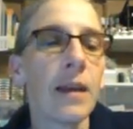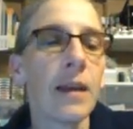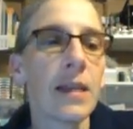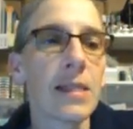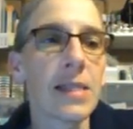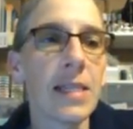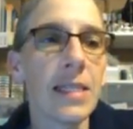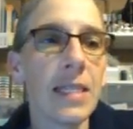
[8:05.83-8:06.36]

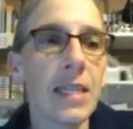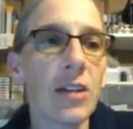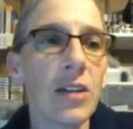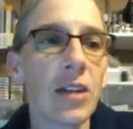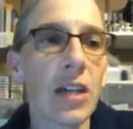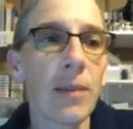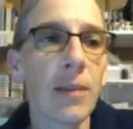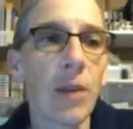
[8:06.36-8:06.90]
a CT or
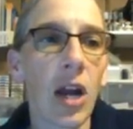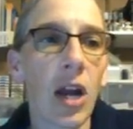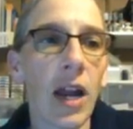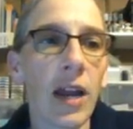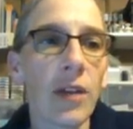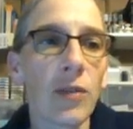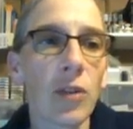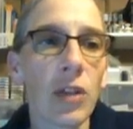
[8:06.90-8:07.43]
an
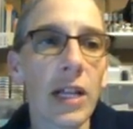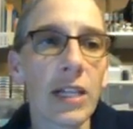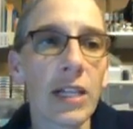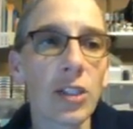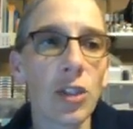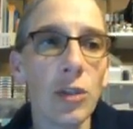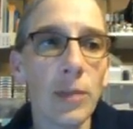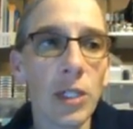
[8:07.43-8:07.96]
MRI to rule
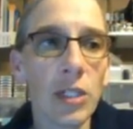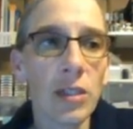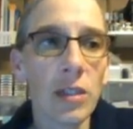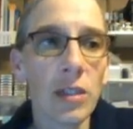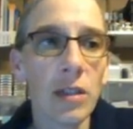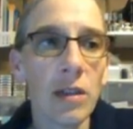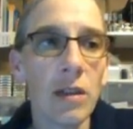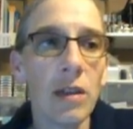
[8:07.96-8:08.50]
out tumors,